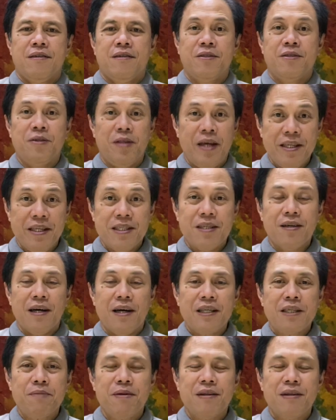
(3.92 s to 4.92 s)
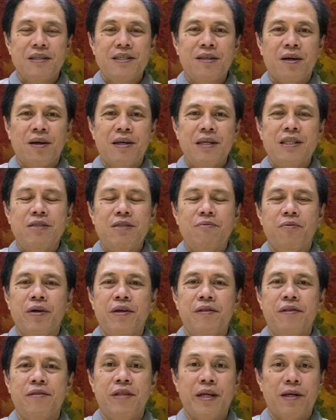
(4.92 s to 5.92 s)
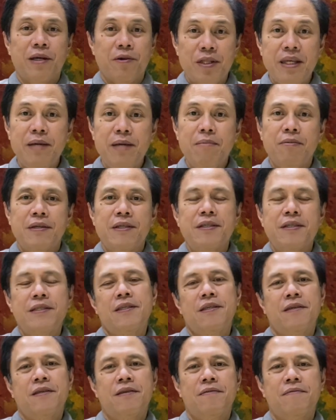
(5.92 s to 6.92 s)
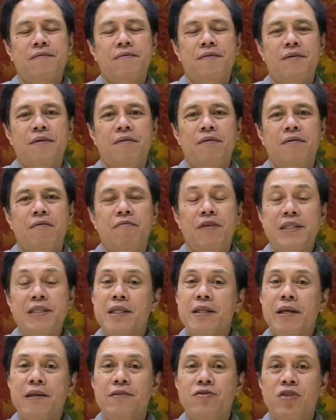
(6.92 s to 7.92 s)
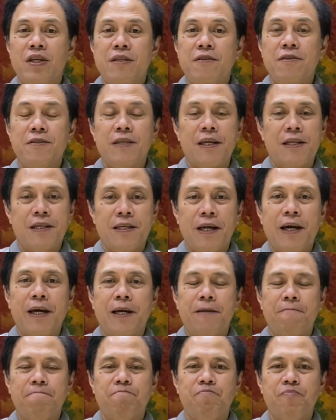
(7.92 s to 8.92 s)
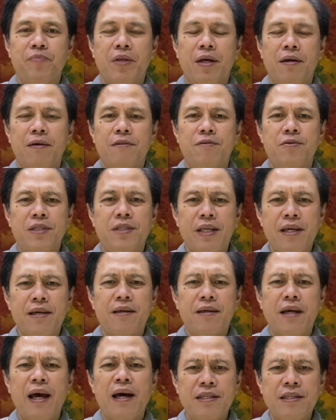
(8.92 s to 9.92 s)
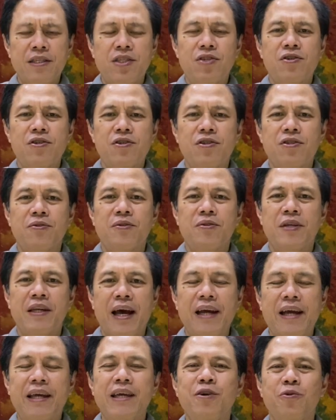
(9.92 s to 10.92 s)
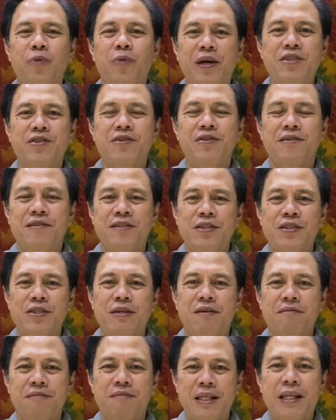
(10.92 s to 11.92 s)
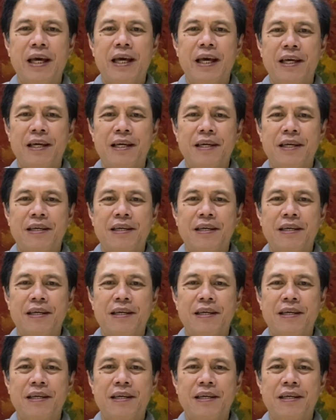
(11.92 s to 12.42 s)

Today's Gospel starts with Nicodemus visiting Jesus at night to seek answers to the nagging questions of the day.